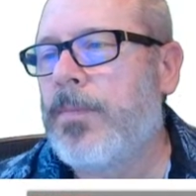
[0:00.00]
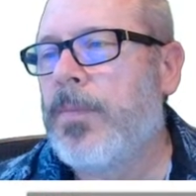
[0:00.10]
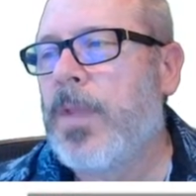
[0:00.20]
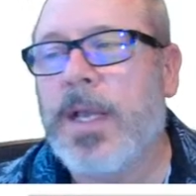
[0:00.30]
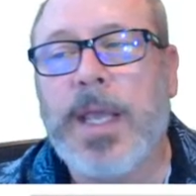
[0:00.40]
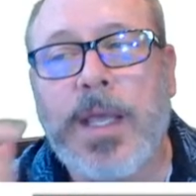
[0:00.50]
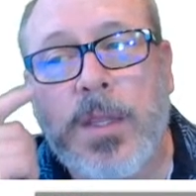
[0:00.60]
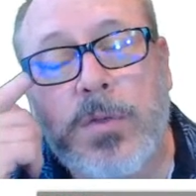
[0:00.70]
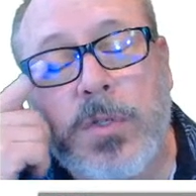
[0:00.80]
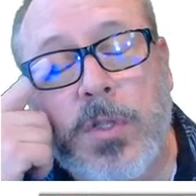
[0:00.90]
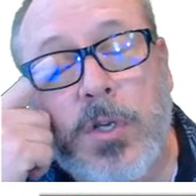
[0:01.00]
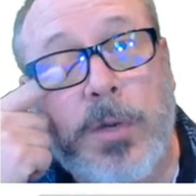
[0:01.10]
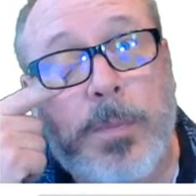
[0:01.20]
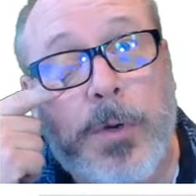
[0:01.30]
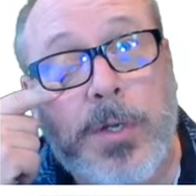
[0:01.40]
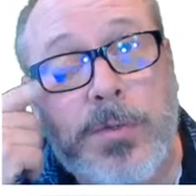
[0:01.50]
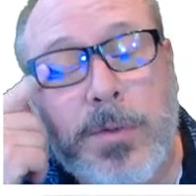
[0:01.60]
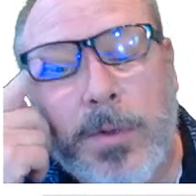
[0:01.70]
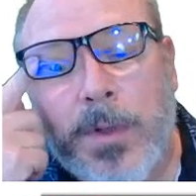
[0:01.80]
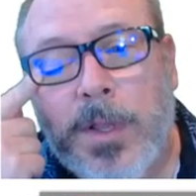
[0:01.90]
Again, those are the cookbooks.
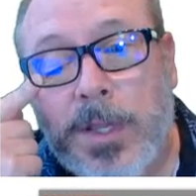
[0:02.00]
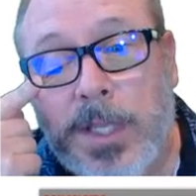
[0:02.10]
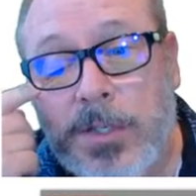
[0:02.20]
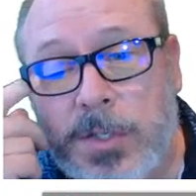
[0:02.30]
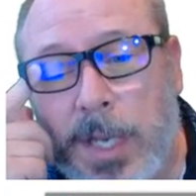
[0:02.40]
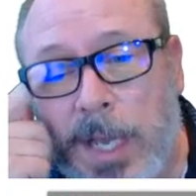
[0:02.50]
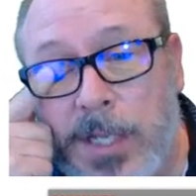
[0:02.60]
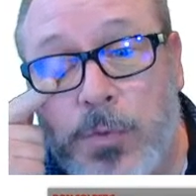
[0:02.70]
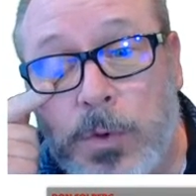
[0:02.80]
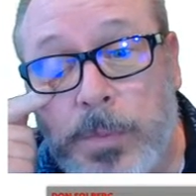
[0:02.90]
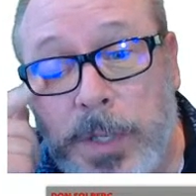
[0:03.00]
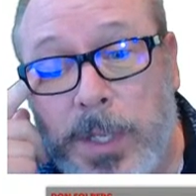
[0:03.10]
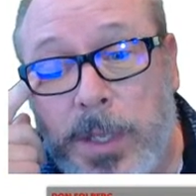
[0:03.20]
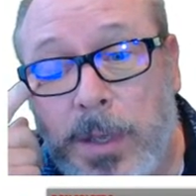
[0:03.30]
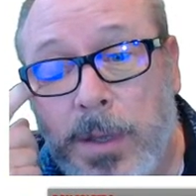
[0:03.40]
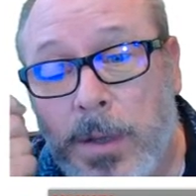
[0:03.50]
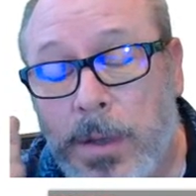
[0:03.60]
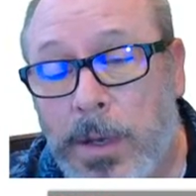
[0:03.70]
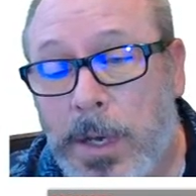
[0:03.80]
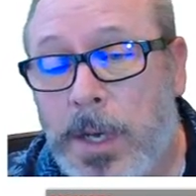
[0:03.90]
These slides will be
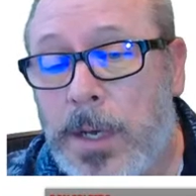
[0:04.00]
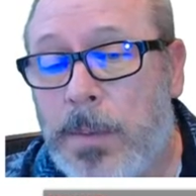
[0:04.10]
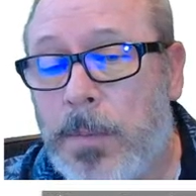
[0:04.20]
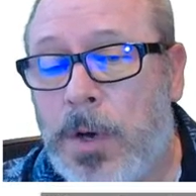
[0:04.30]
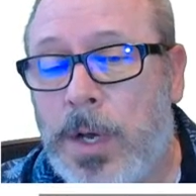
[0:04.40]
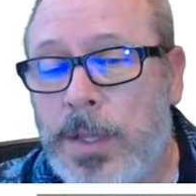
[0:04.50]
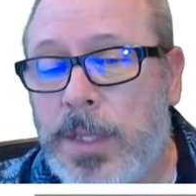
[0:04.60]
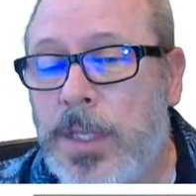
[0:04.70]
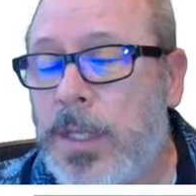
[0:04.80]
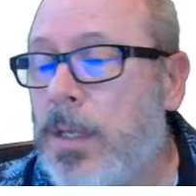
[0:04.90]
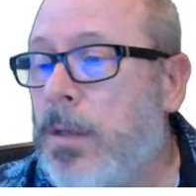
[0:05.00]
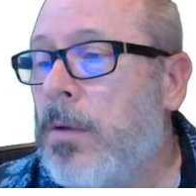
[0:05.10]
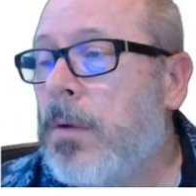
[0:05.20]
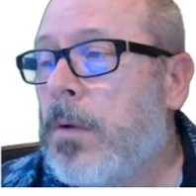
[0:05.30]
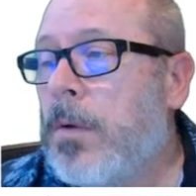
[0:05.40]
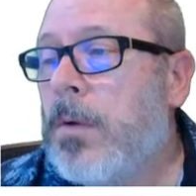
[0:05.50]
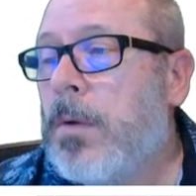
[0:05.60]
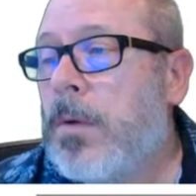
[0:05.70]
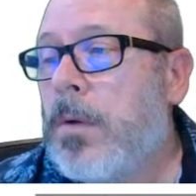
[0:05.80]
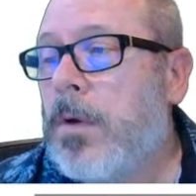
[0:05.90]
on the
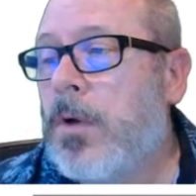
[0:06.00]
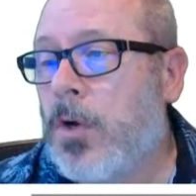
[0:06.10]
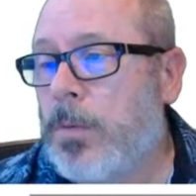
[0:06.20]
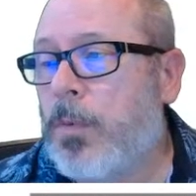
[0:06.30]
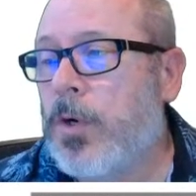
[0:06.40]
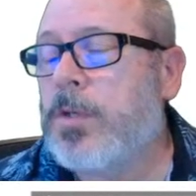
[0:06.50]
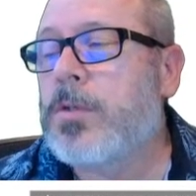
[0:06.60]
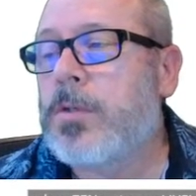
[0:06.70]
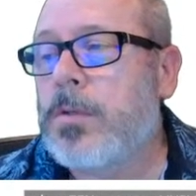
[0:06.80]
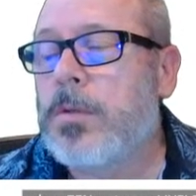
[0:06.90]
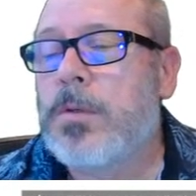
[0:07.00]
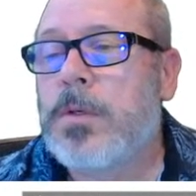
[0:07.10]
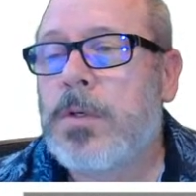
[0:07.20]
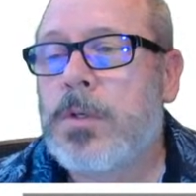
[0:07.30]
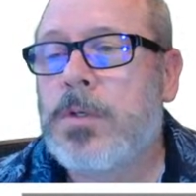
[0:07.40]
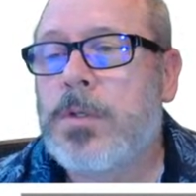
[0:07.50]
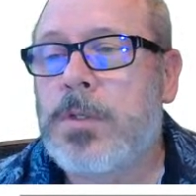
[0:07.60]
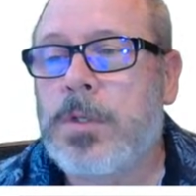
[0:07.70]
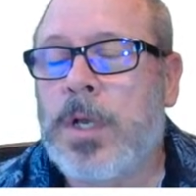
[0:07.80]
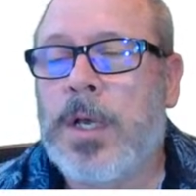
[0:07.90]
cookbooks.
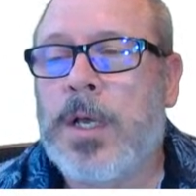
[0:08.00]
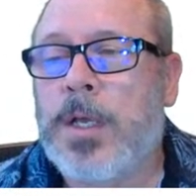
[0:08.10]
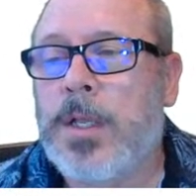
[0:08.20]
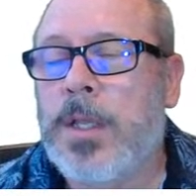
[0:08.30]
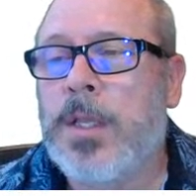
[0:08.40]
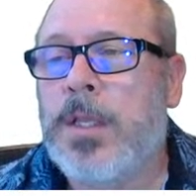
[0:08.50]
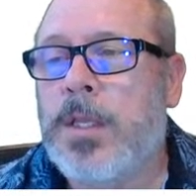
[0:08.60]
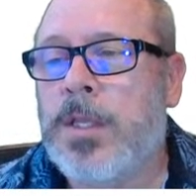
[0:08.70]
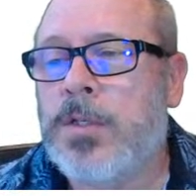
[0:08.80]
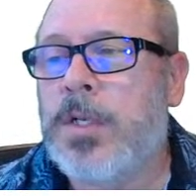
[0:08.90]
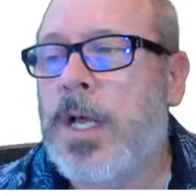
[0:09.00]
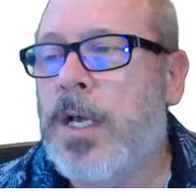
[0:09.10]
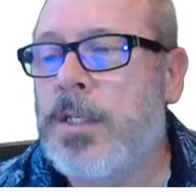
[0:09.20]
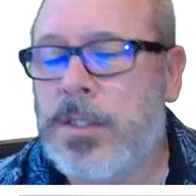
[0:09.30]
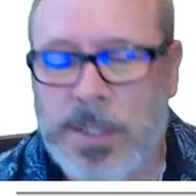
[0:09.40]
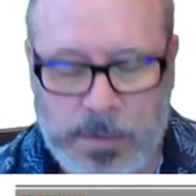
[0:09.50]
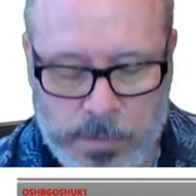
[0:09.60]
The slides that